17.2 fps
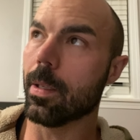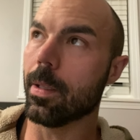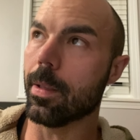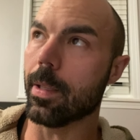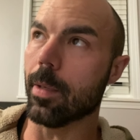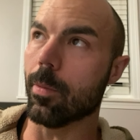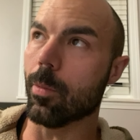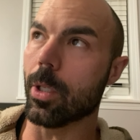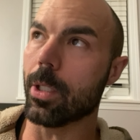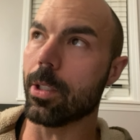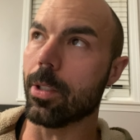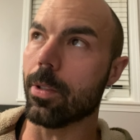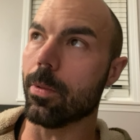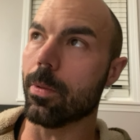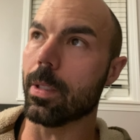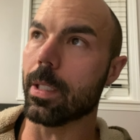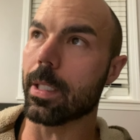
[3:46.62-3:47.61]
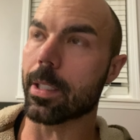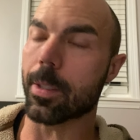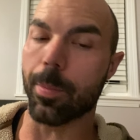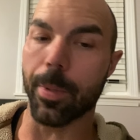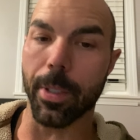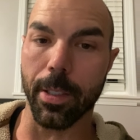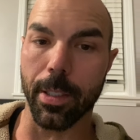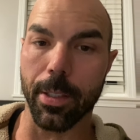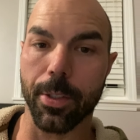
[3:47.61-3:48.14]
than what you
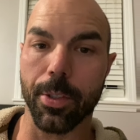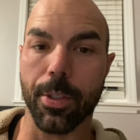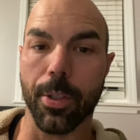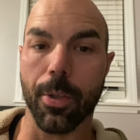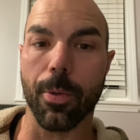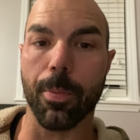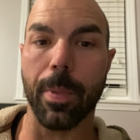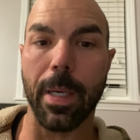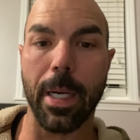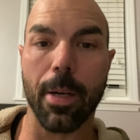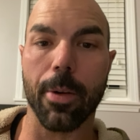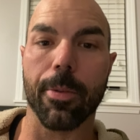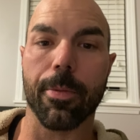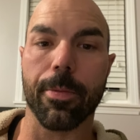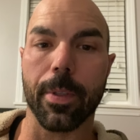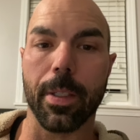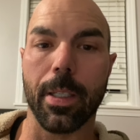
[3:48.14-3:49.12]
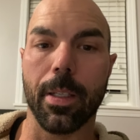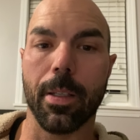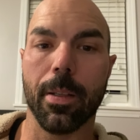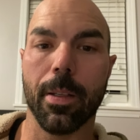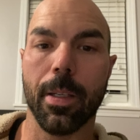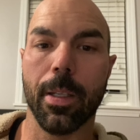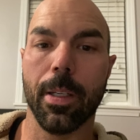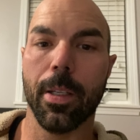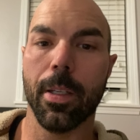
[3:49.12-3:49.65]
experience so powerfully
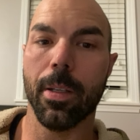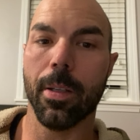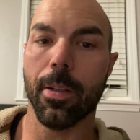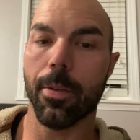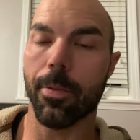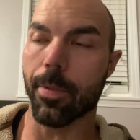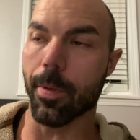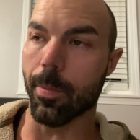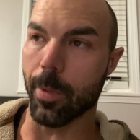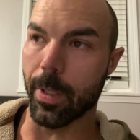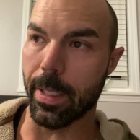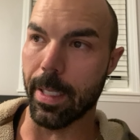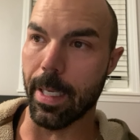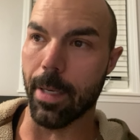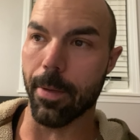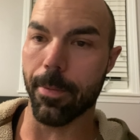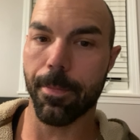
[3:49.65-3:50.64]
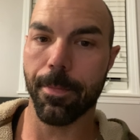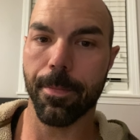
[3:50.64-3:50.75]
from without.